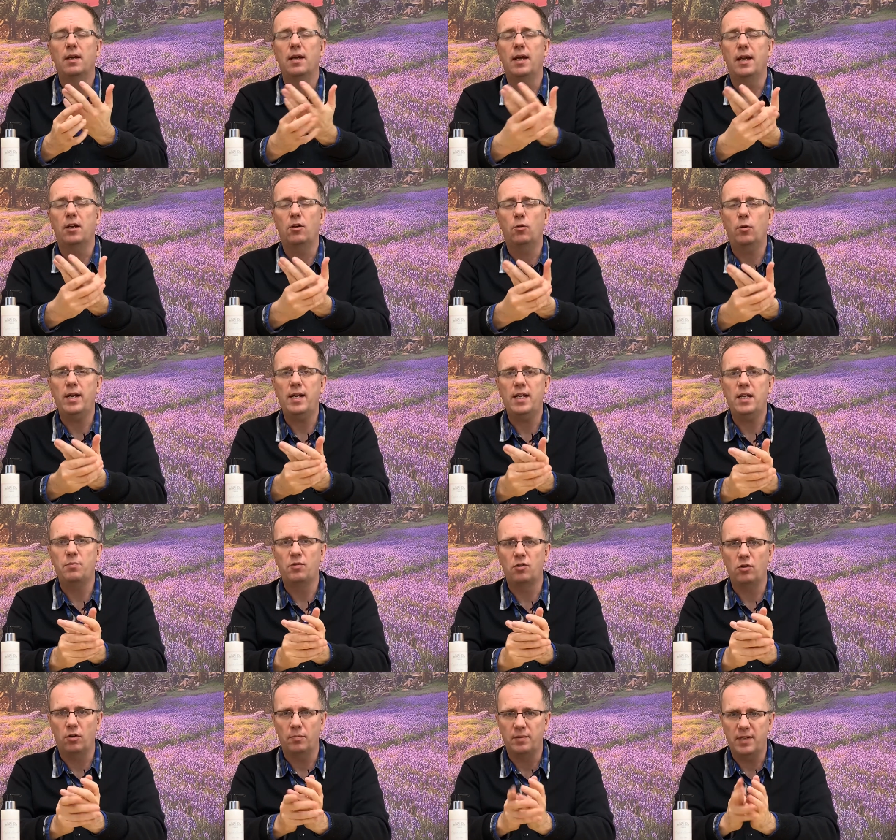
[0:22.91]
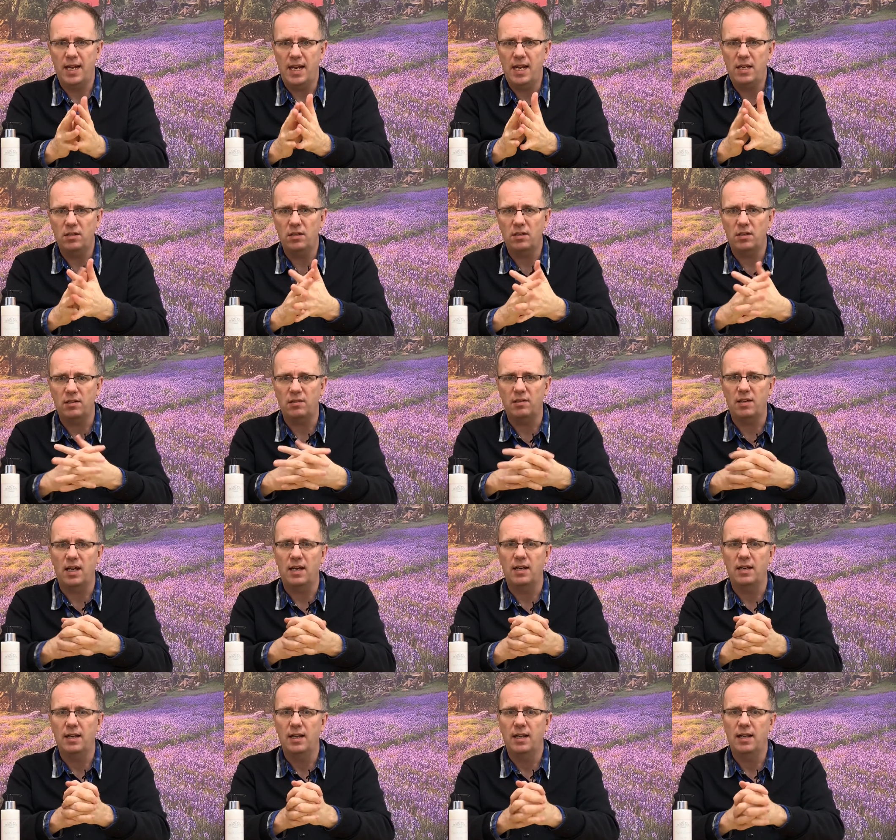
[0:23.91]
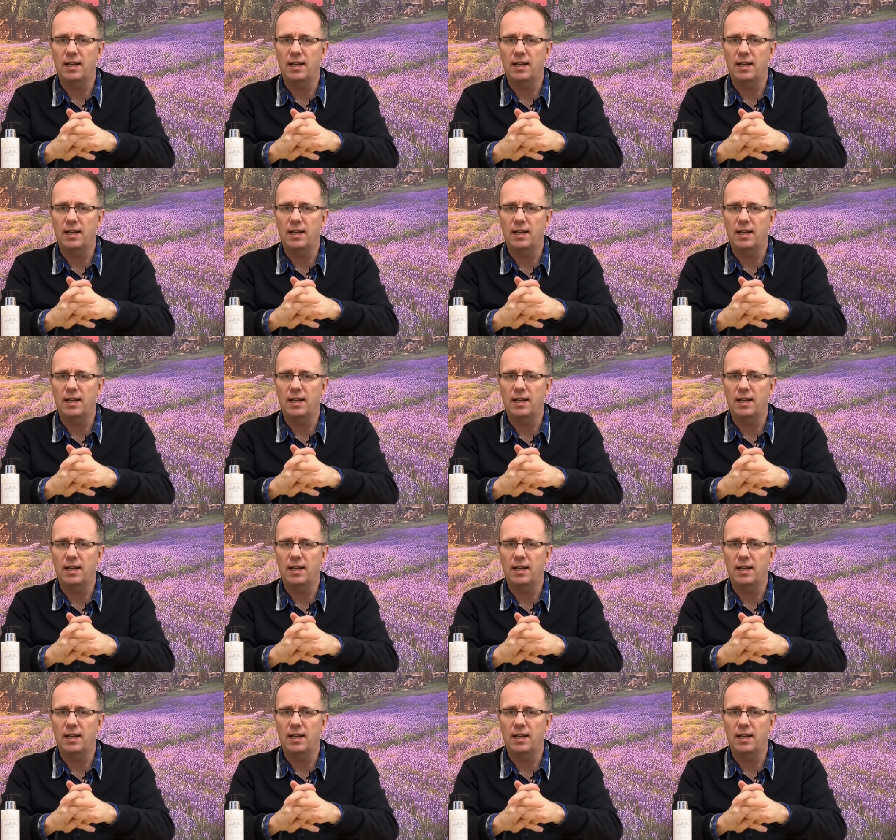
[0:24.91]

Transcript: It quickly absorbs into the skin,